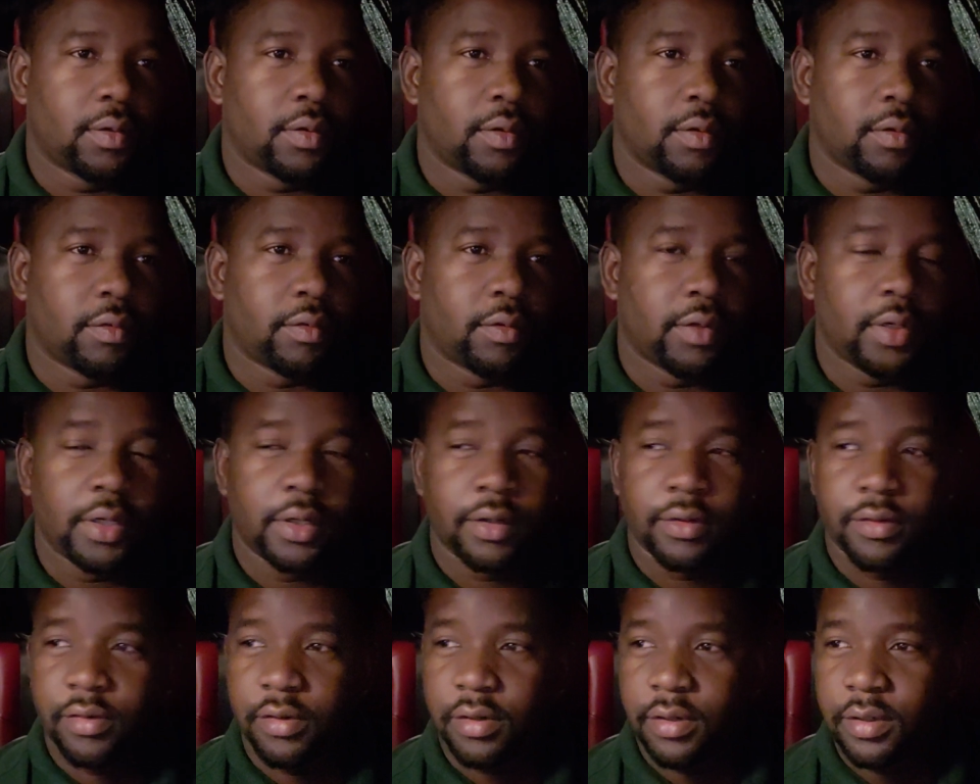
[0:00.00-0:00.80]
to
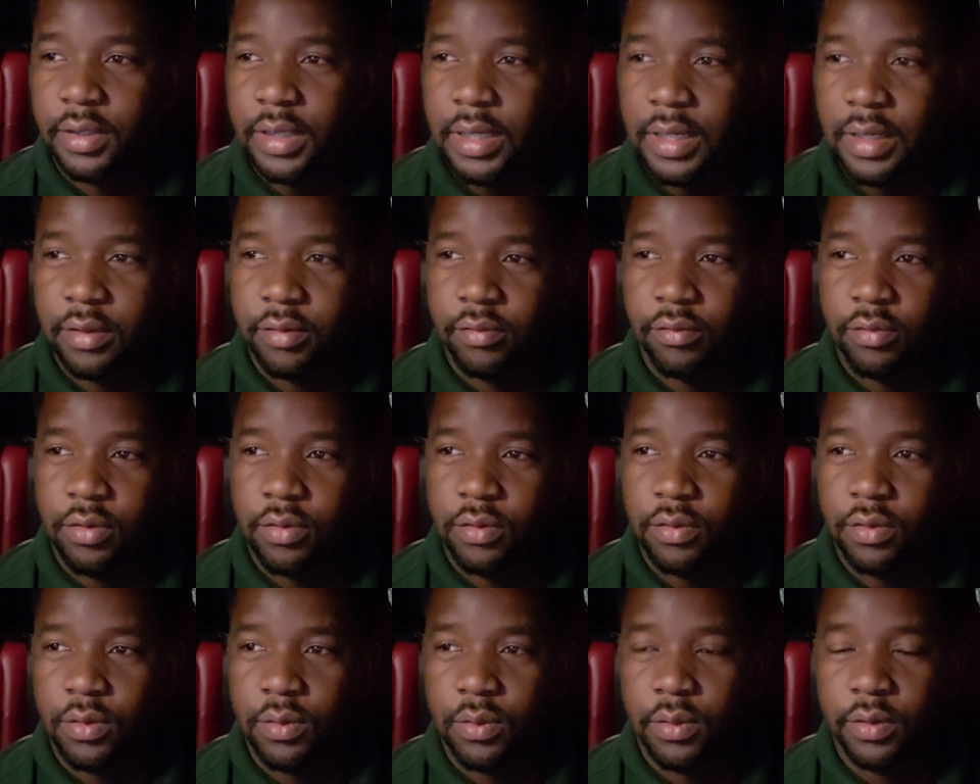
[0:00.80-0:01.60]
steer a truck down the
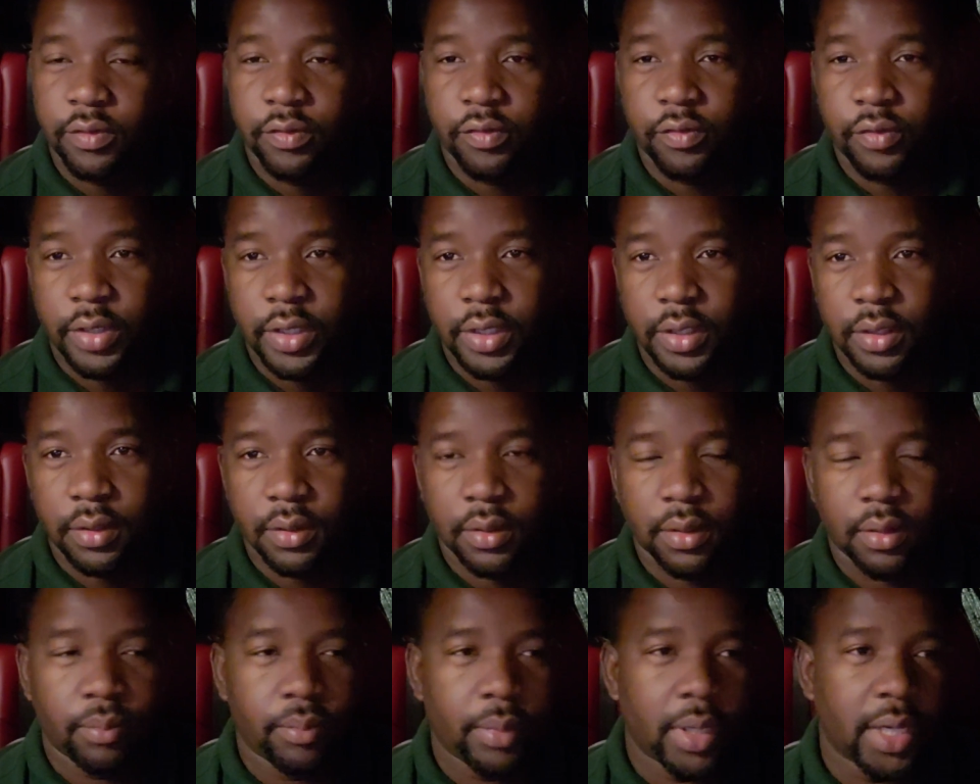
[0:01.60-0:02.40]
road going straight,
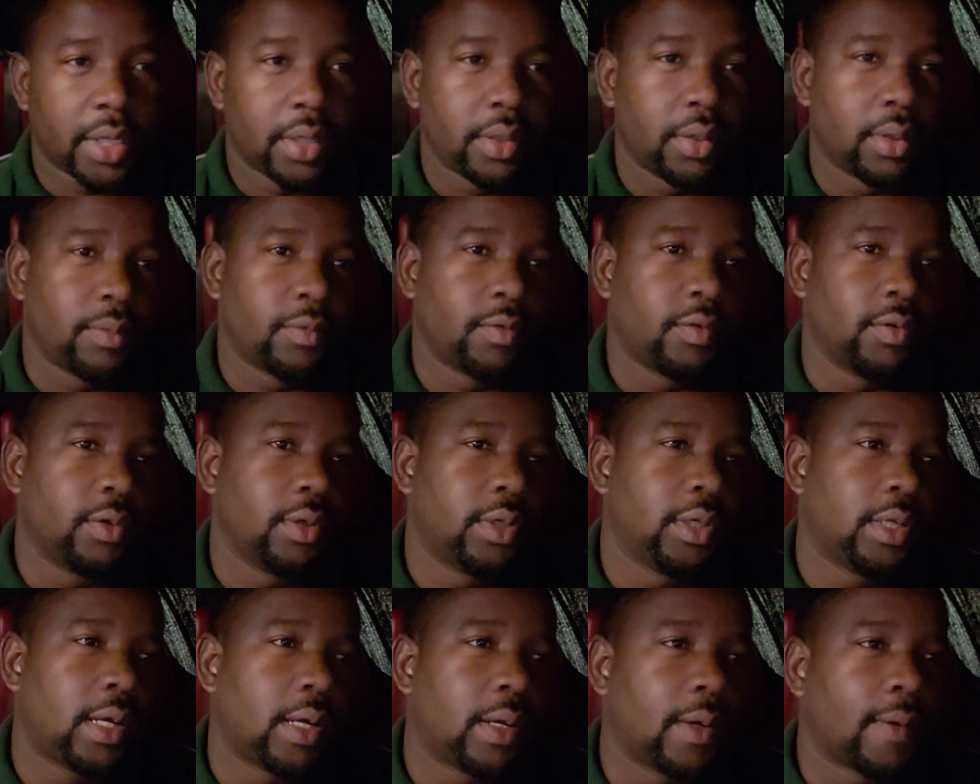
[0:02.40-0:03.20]
backing up to
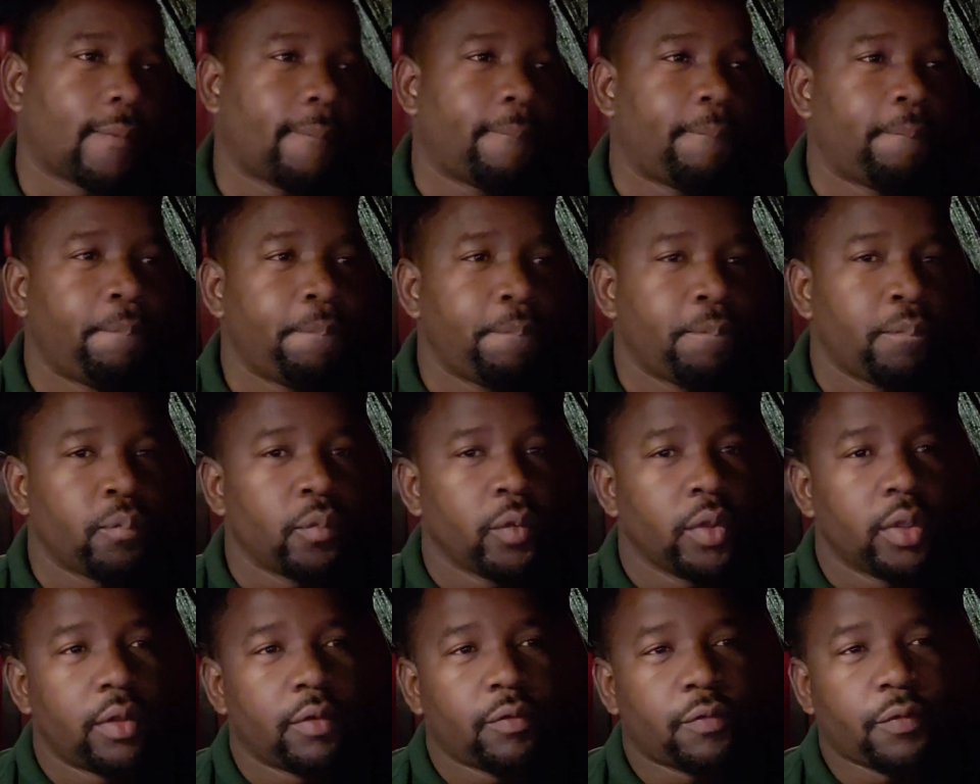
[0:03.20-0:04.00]
a dock.
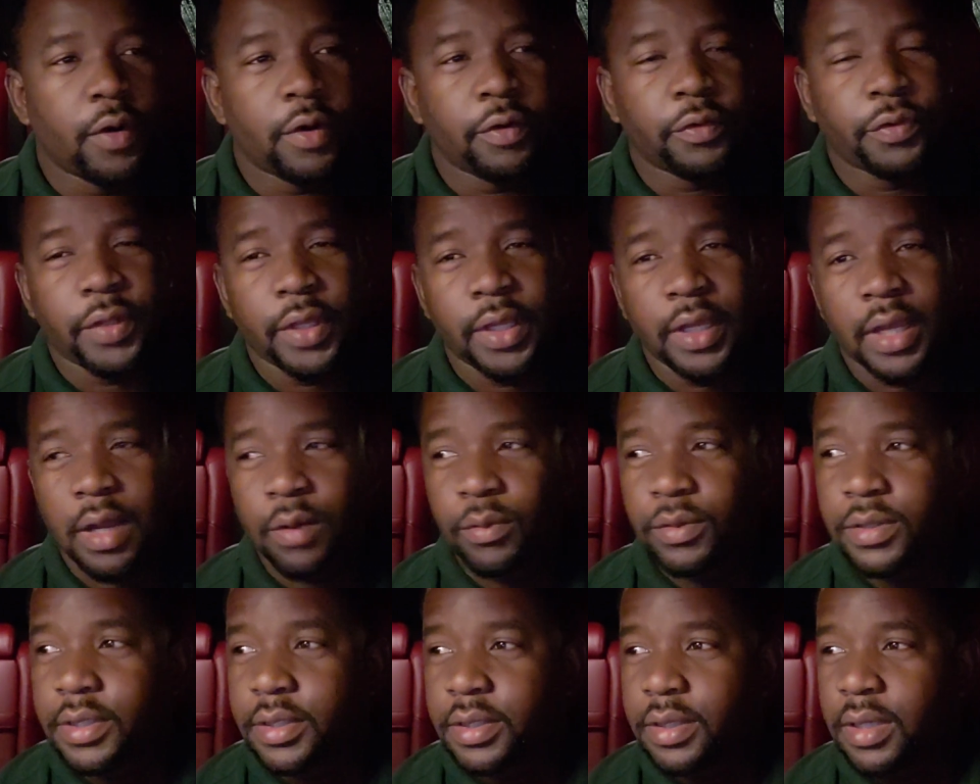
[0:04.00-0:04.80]
First thing I
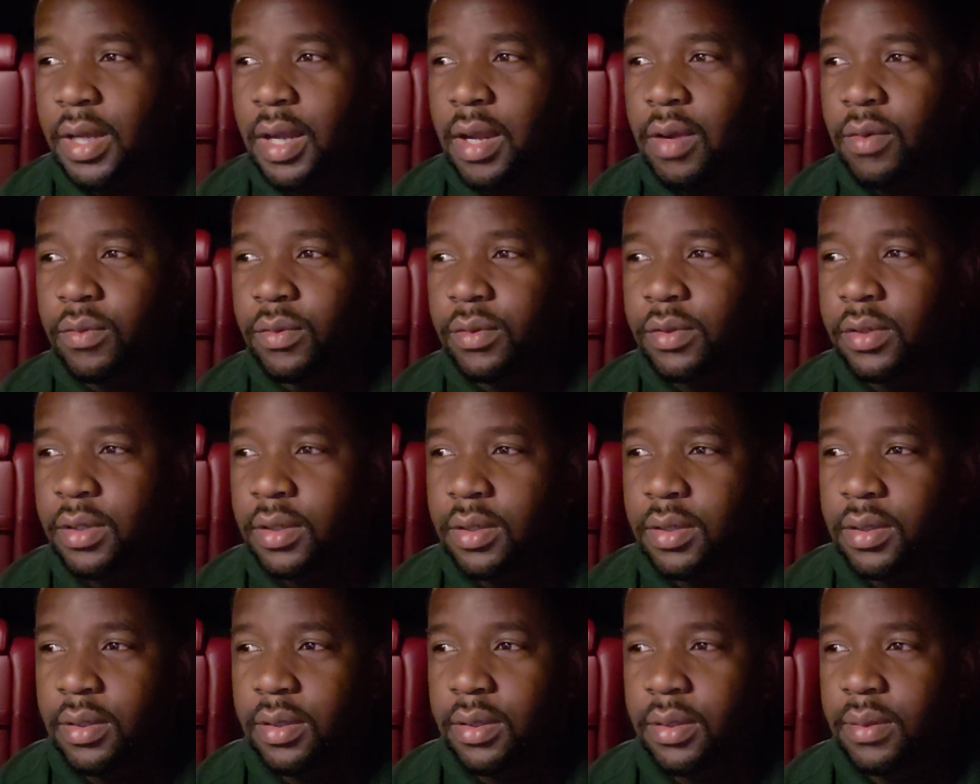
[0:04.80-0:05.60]
was I would
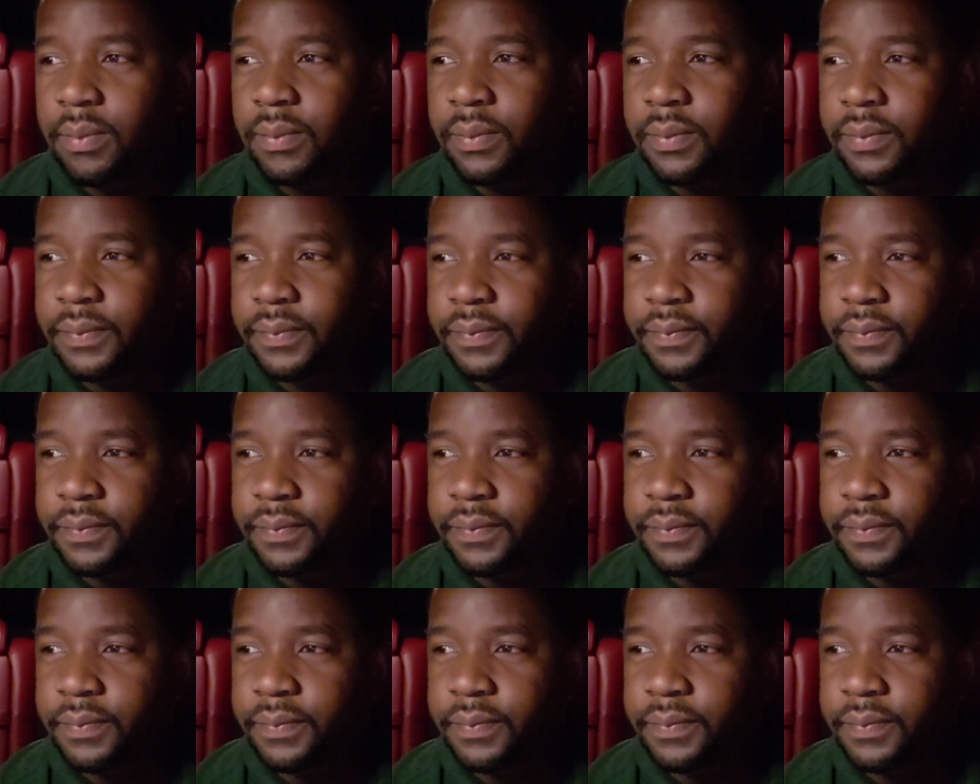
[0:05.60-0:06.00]
um